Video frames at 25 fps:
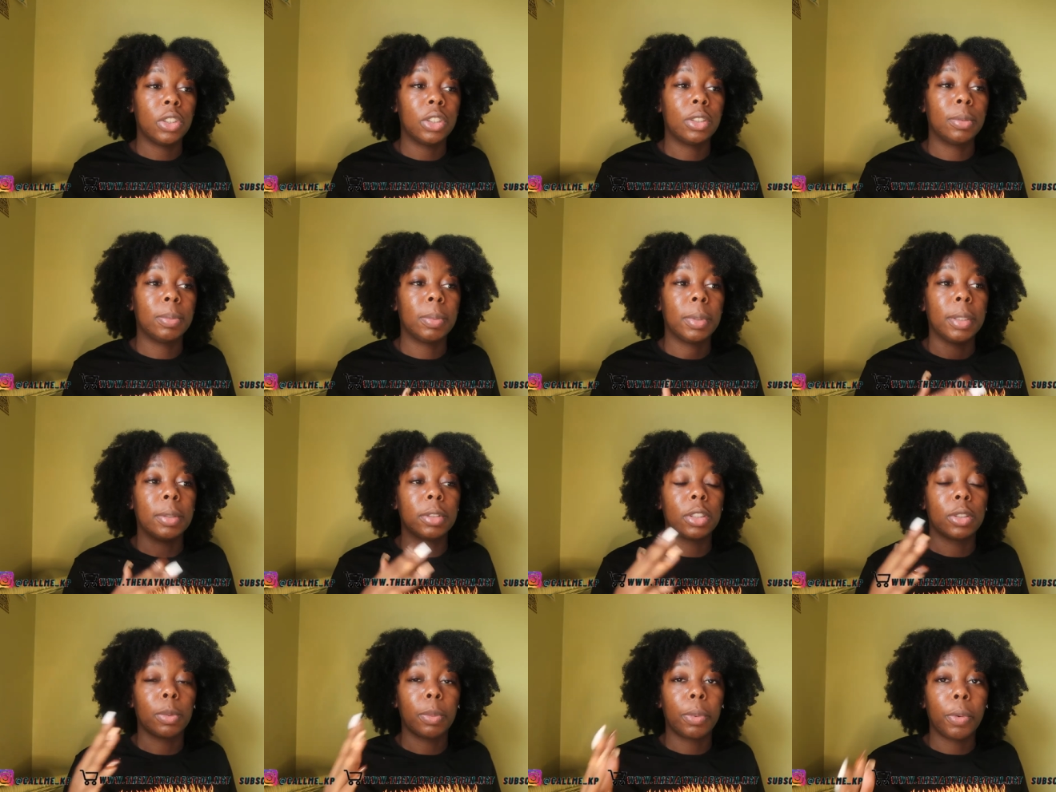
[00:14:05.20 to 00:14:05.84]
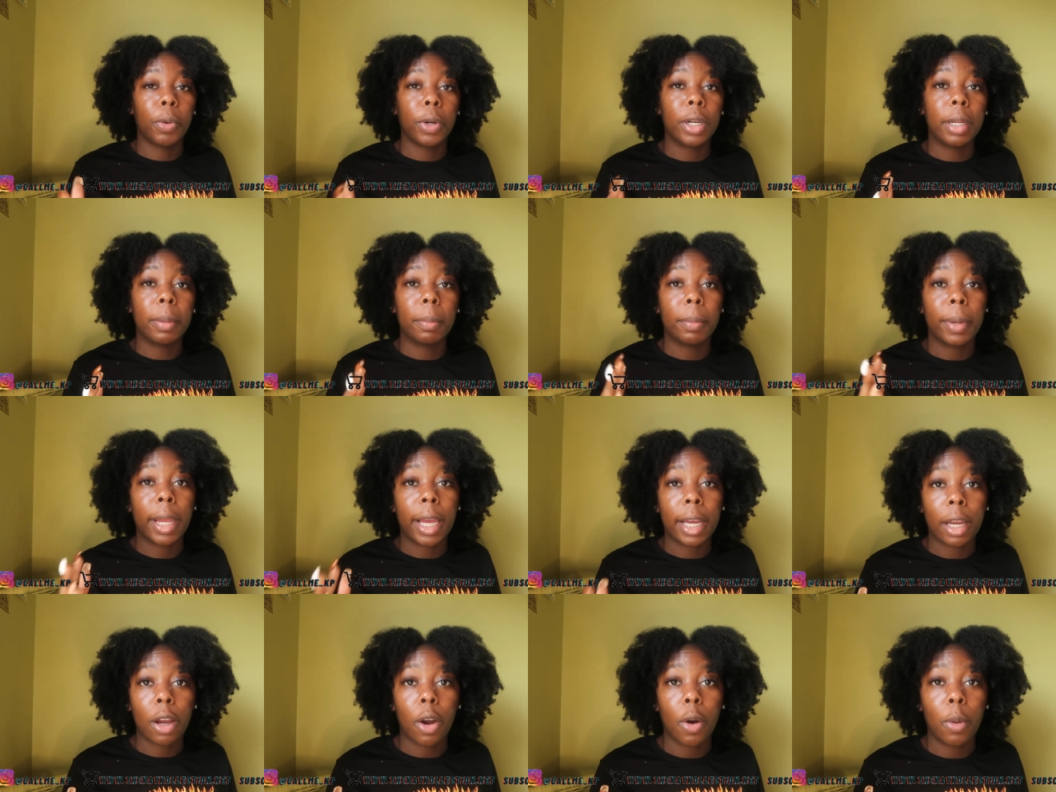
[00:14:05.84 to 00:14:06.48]
She's been supporting
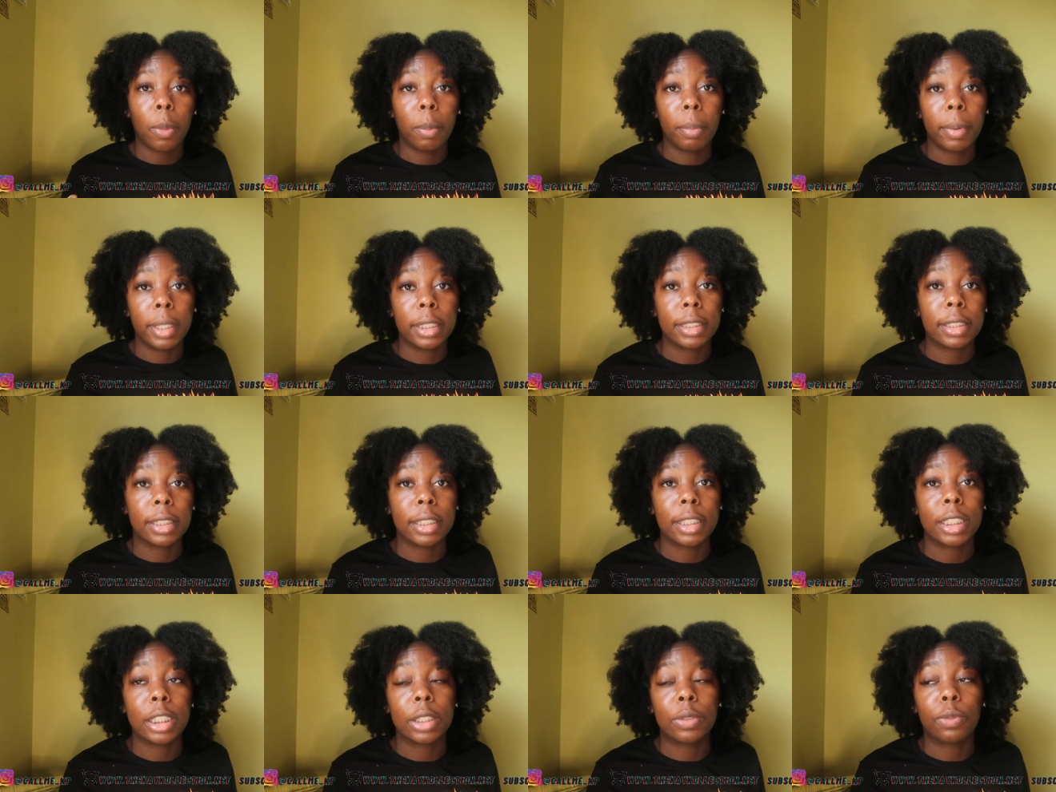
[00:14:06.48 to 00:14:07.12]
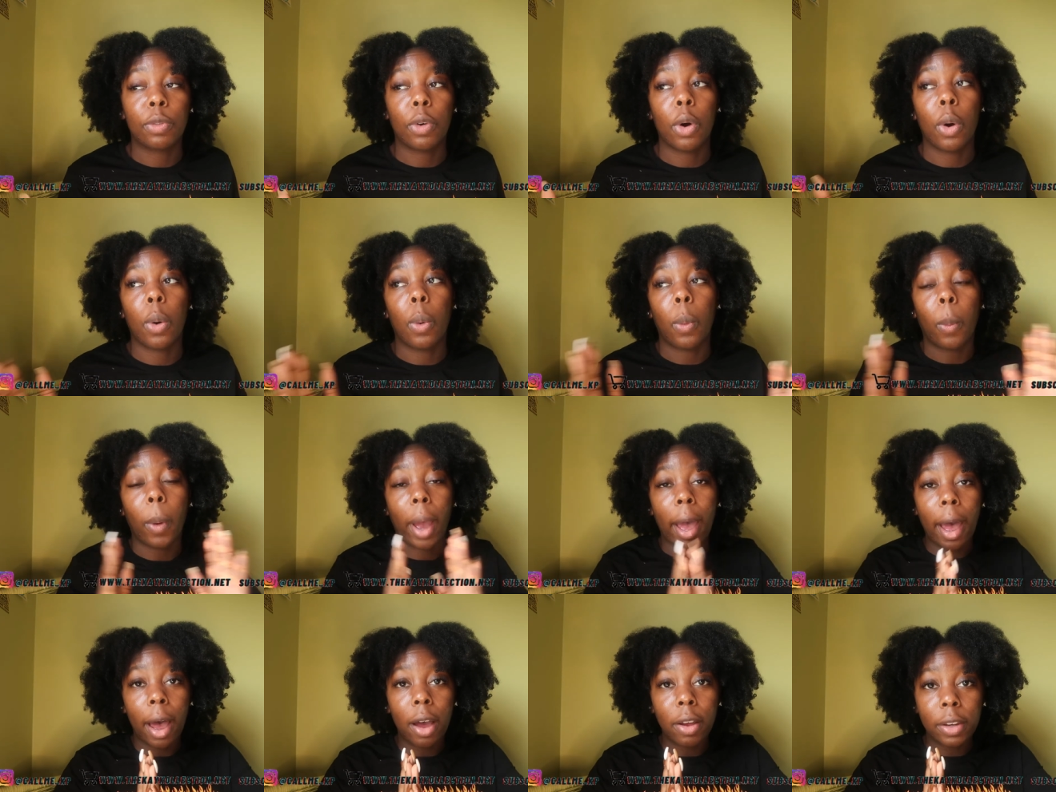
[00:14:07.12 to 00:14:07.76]
black owned businesses for a
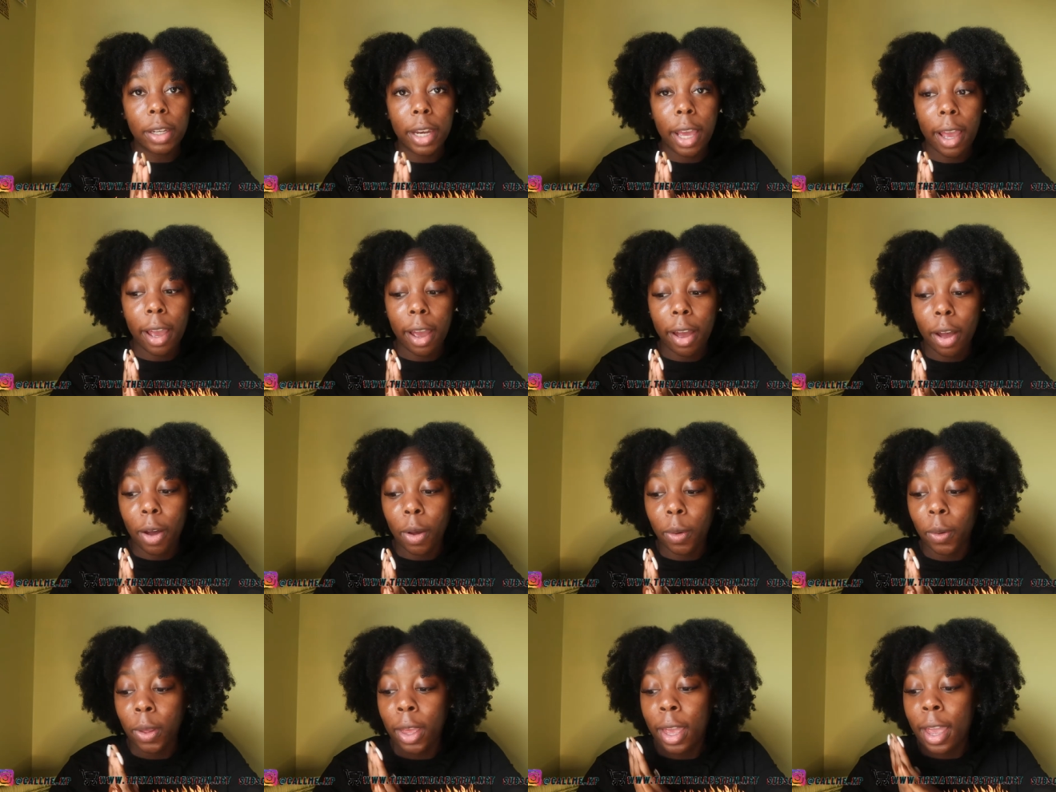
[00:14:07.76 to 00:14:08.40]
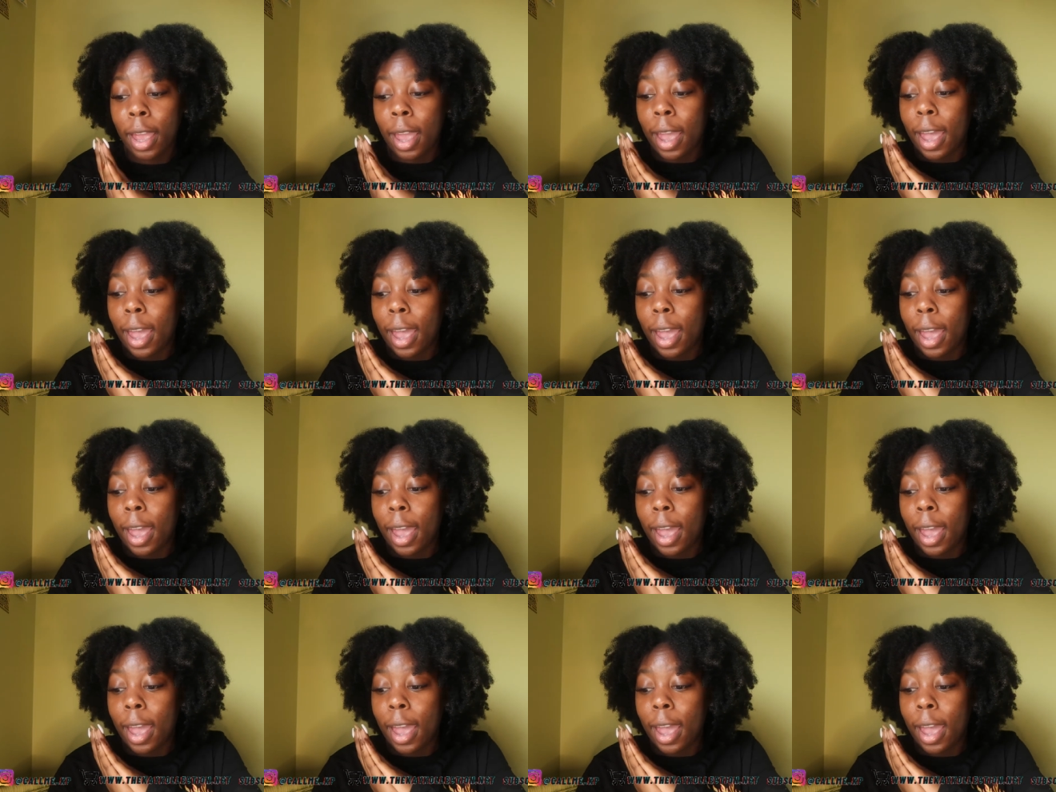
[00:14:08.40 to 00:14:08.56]
while now,